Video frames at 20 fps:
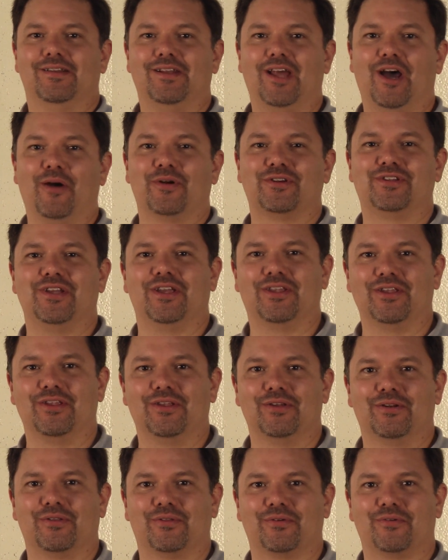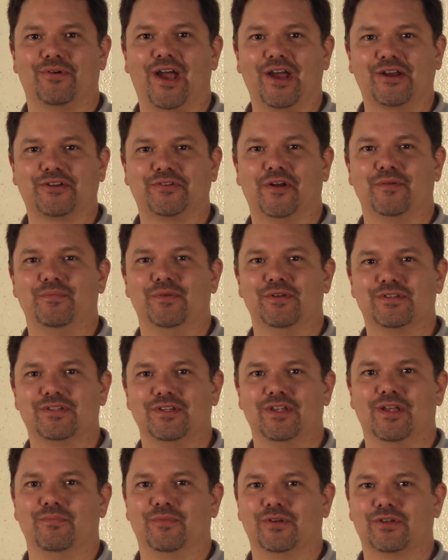Now we're taking you to the Rock Tread
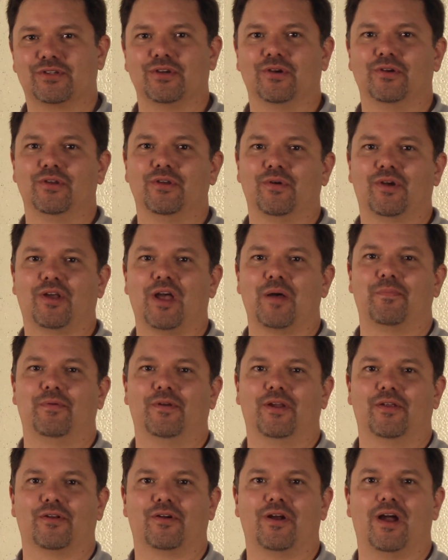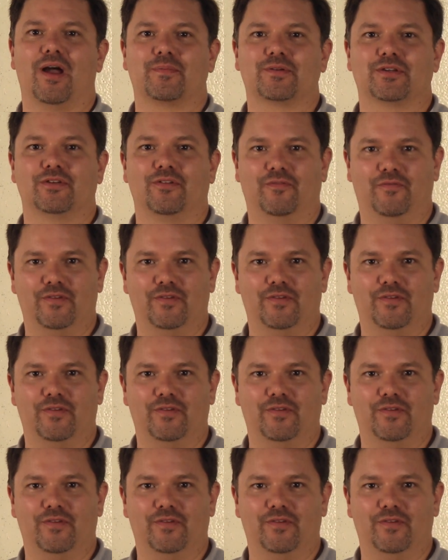Museum to show you a couple other optional